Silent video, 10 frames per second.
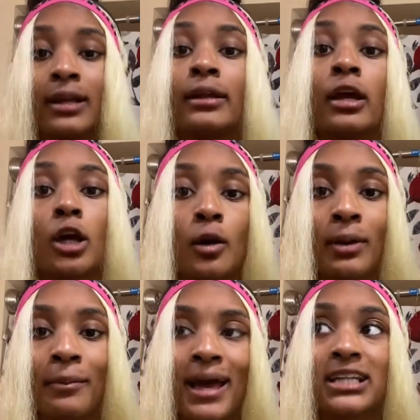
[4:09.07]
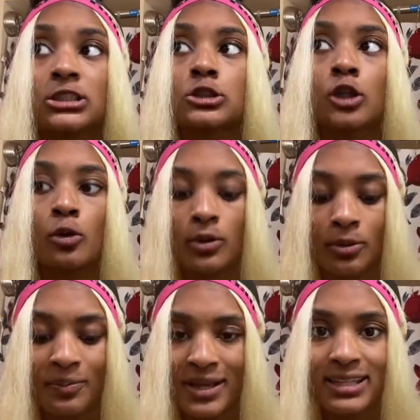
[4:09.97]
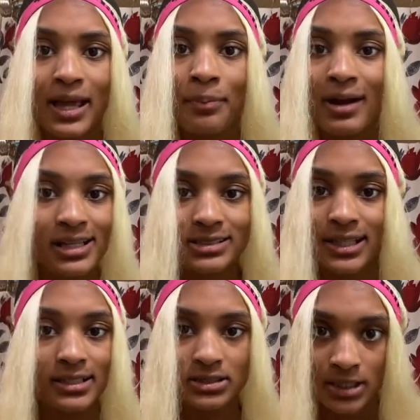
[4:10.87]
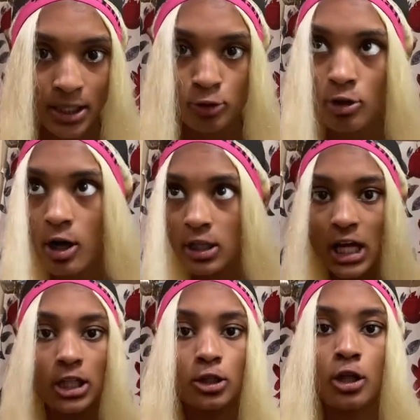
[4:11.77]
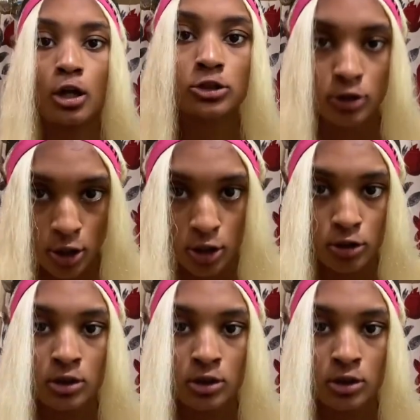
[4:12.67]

then your bum ass just going to want to repeat that process. Shit, you already got the closure on.